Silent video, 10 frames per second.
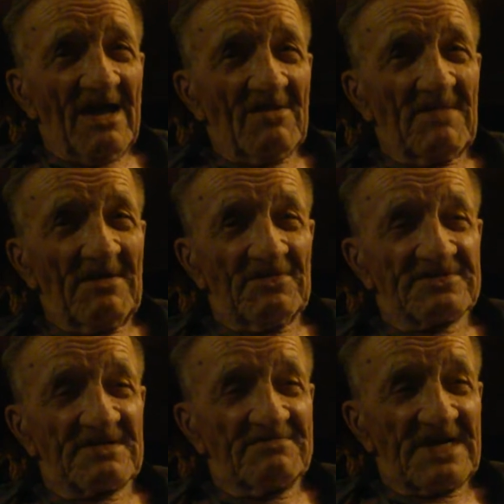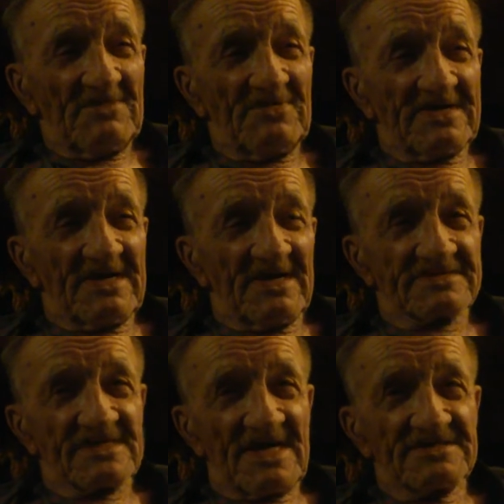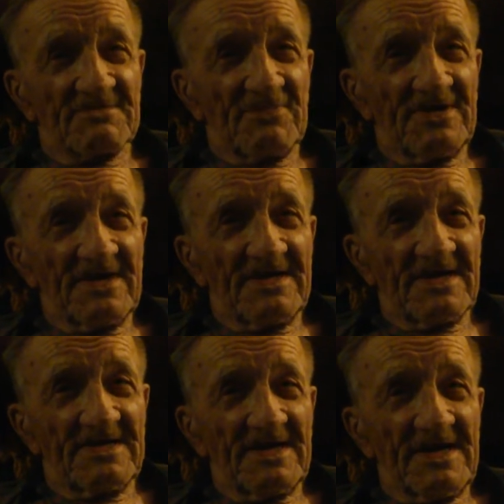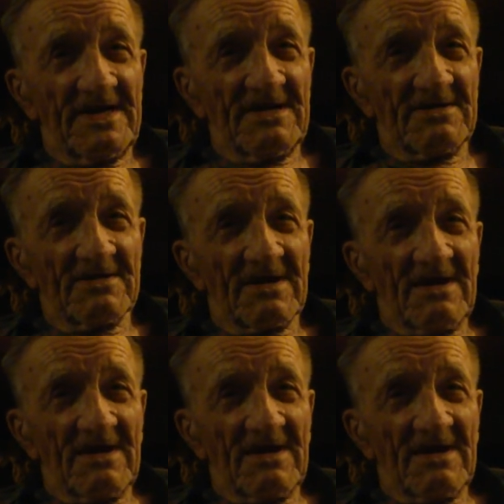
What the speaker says: Maybe sometime we get a slice of bread a day, or